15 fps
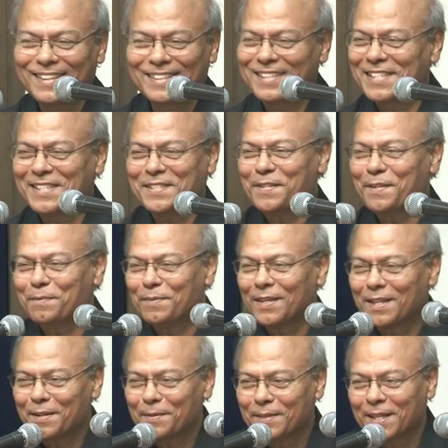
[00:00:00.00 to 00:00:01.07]
I just couldn't
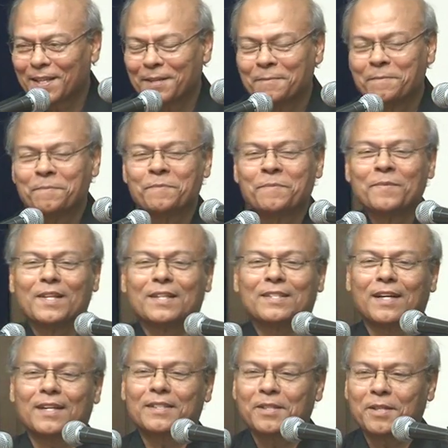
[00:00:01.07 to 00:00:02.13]
believe that.
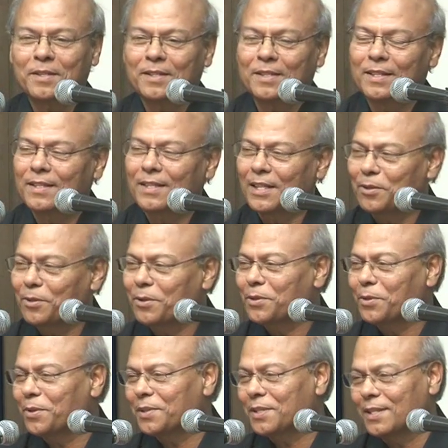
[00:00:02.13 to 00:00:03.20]
So I thought uh, Tagore
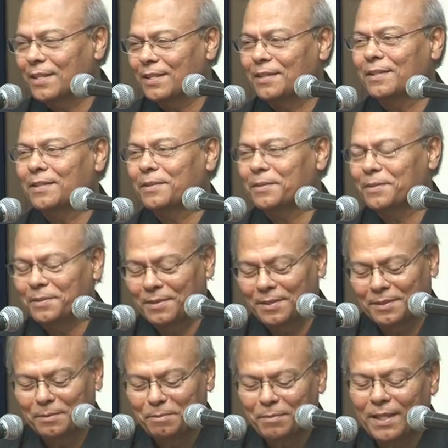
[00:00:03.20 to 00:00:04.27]
wrote
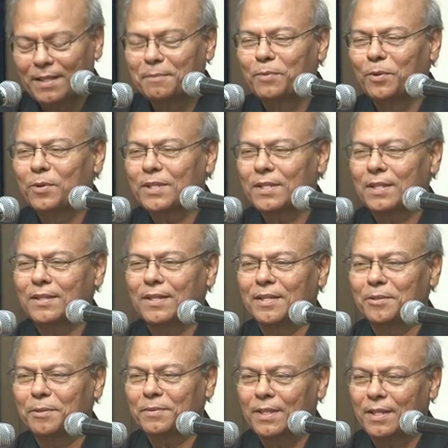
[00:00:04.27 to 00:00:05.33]
uh, many books at the
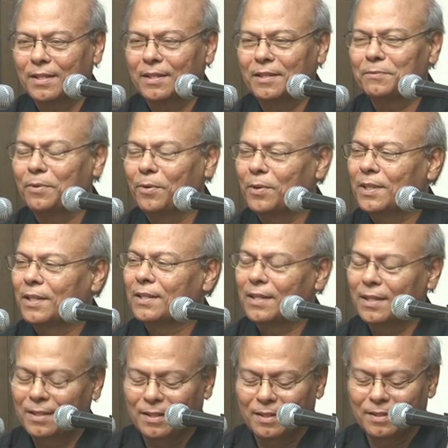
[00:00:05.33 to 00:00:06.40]
age of 13, 14,
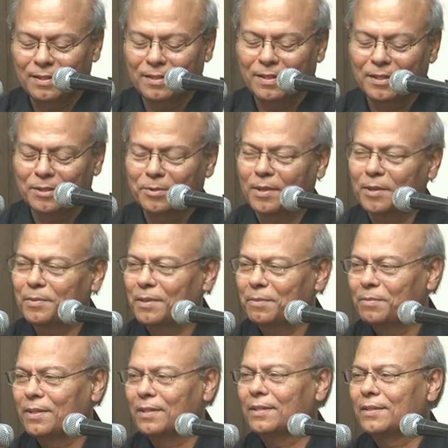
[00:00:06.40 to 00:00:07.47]
and he, uh, he's one of
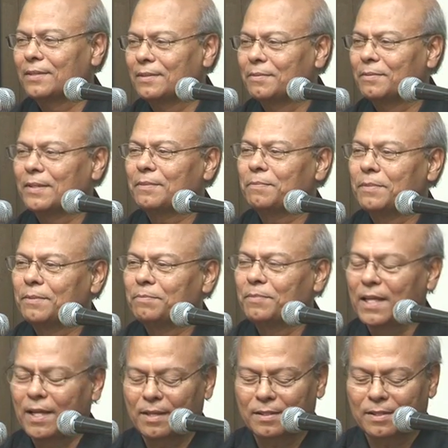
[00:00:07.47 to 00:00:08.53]
the
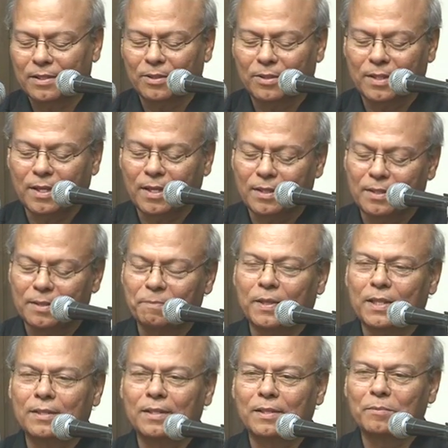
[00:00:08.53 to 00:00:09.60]
biggest or rather
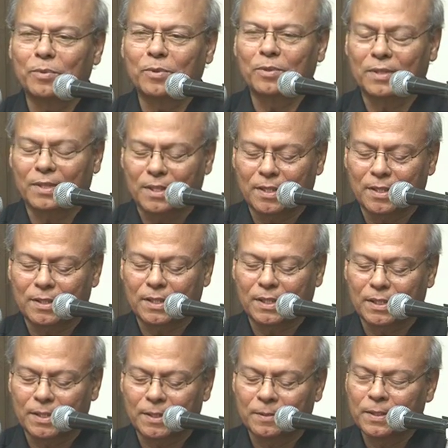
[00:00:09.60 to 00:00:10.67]
puzzling book that
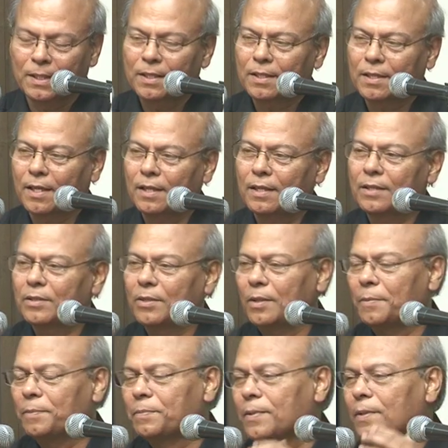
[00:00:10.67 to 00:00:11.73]
uh, talent
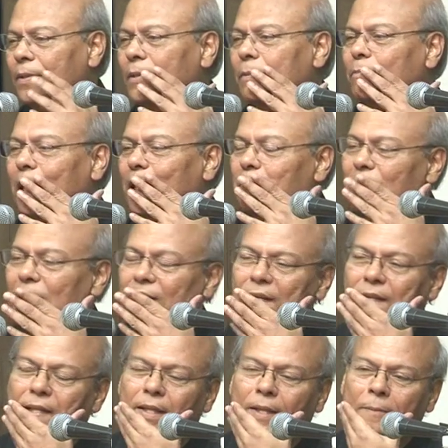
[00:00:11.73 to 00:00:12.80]
of
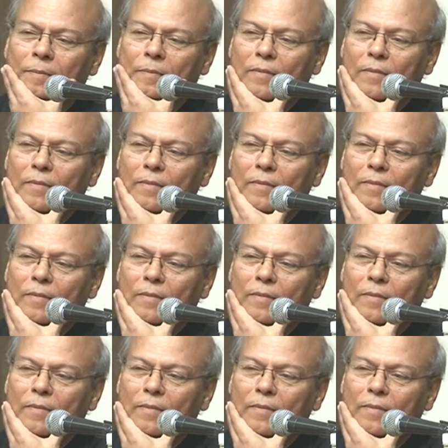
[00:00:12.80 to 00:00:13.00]
Balmiki uh,